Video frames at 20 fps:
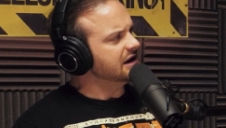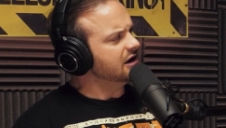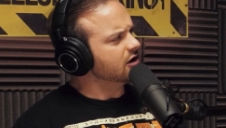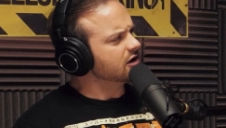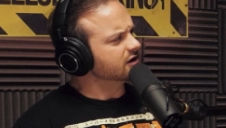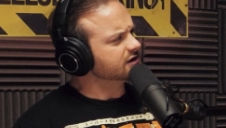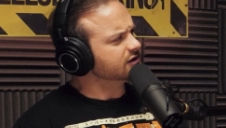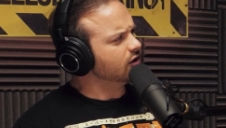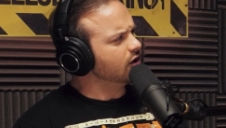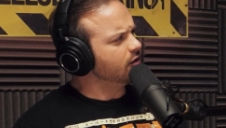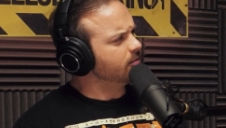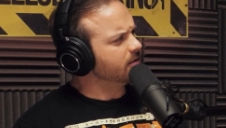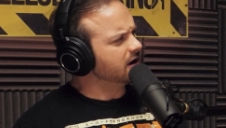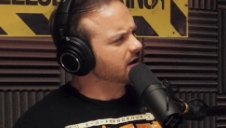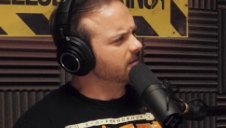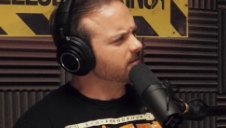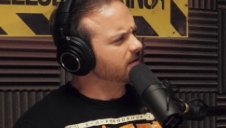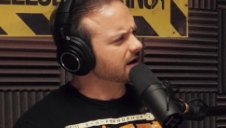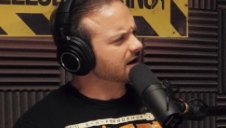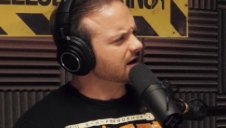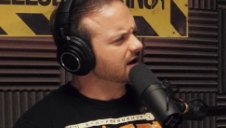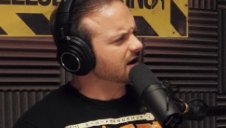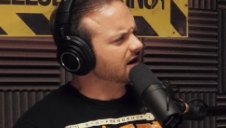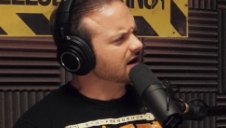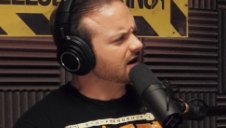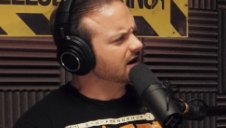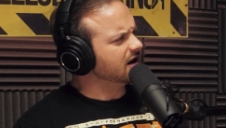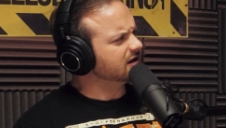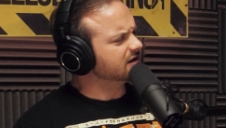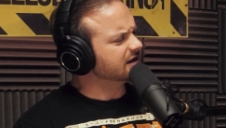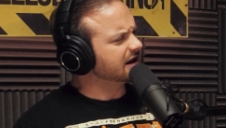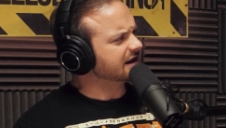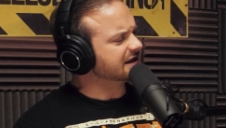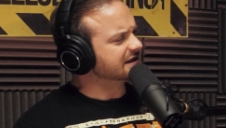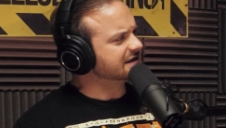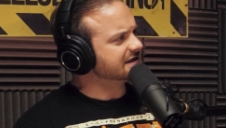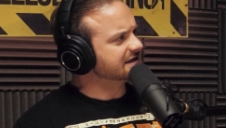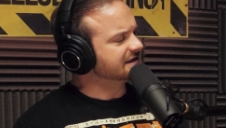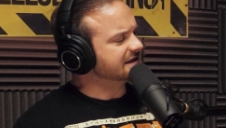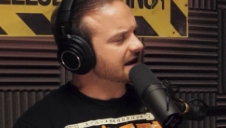he also open up like a
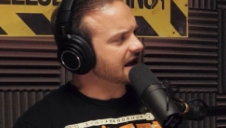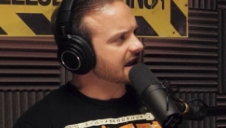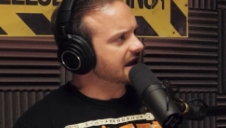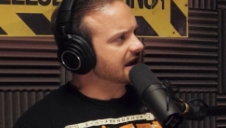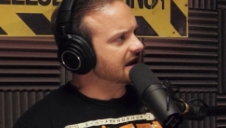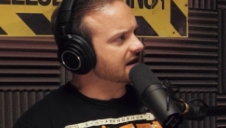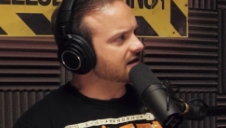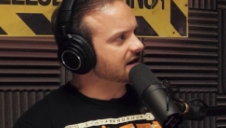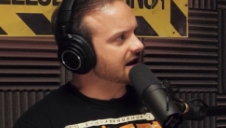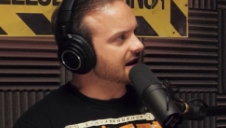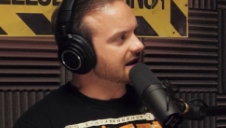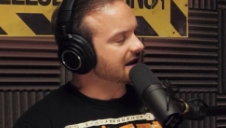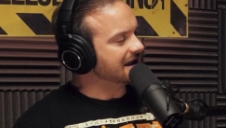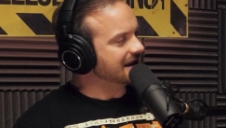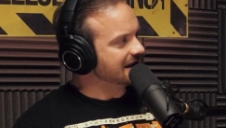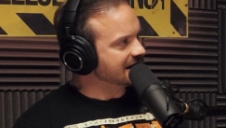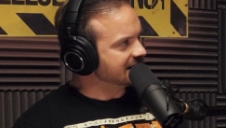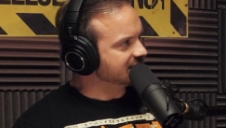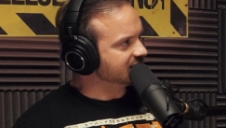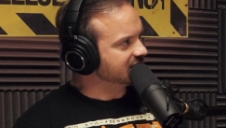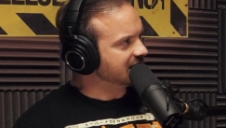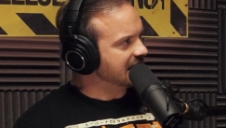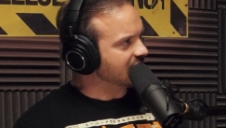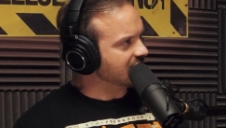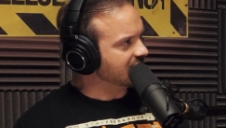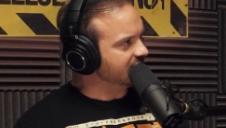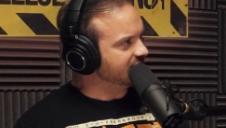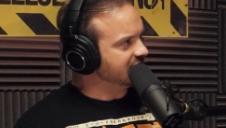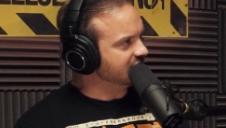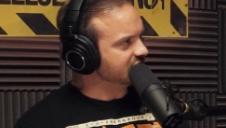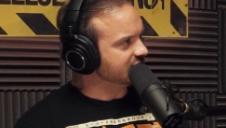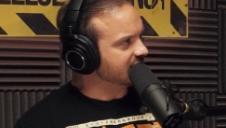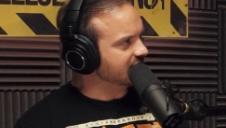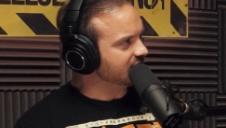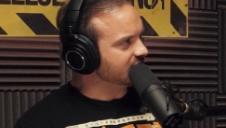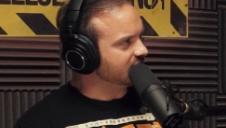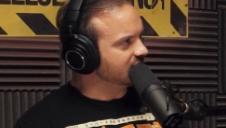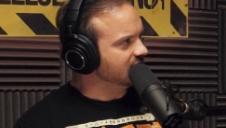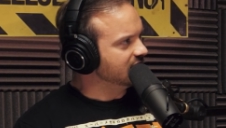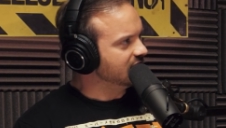second like kids Gary Vee
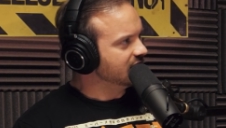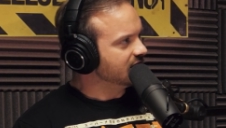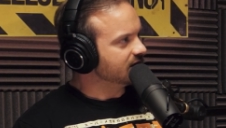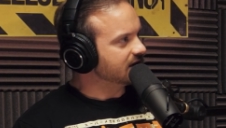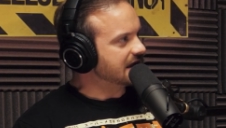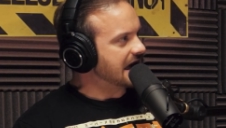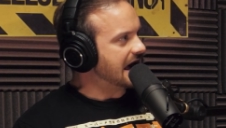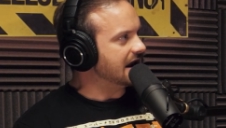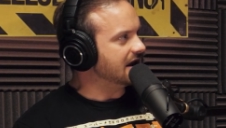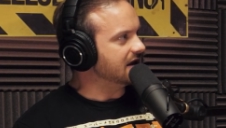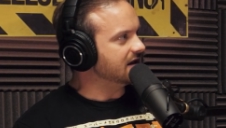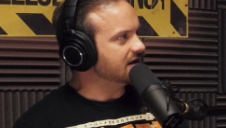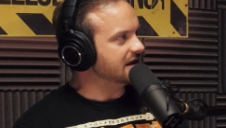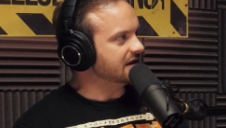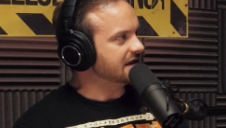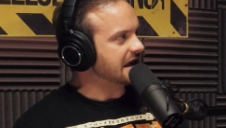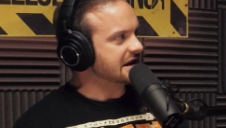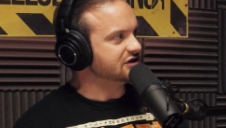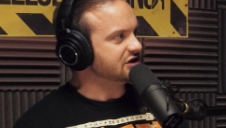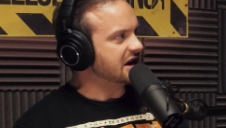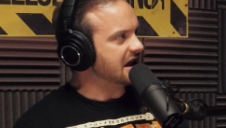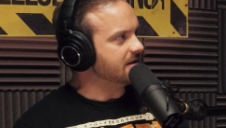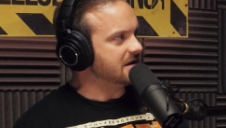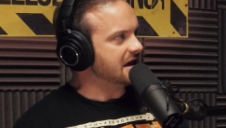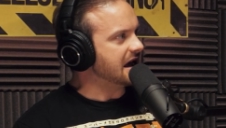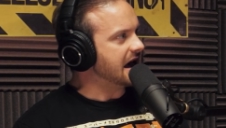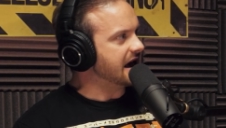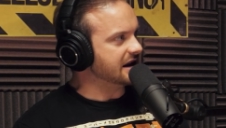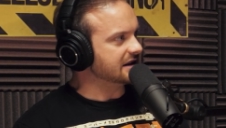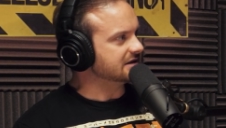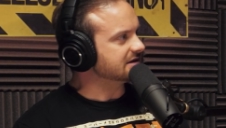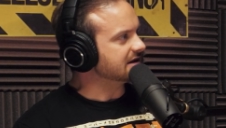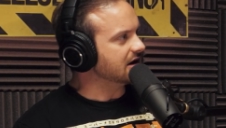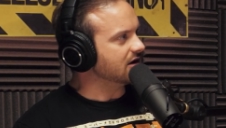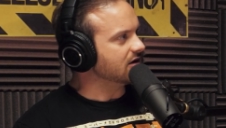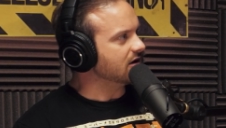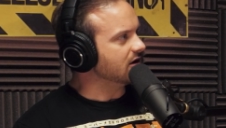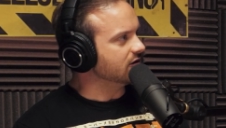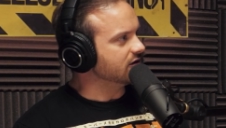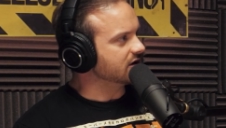channel that Jamie edits
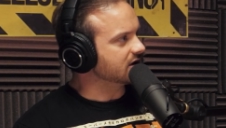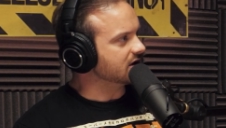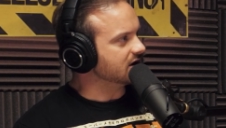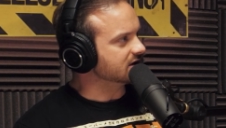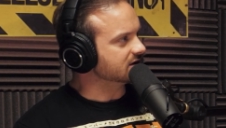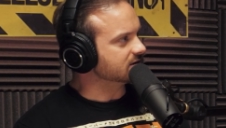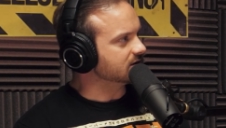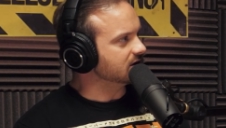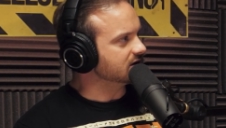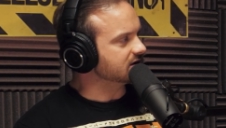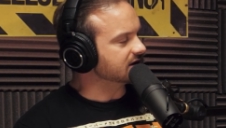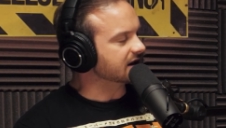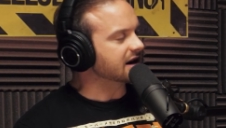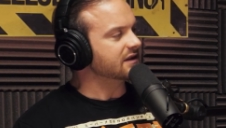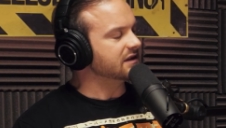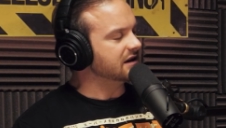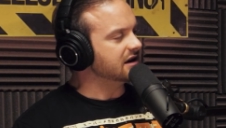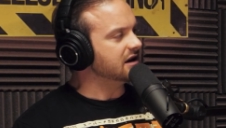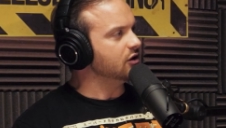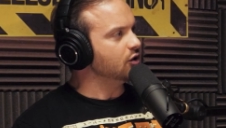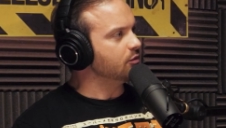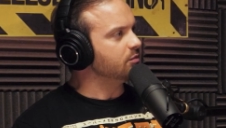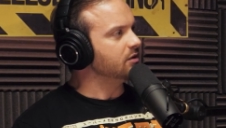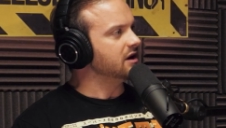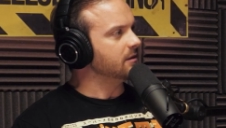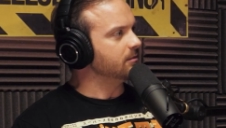out all the cuss words? Like I think he opened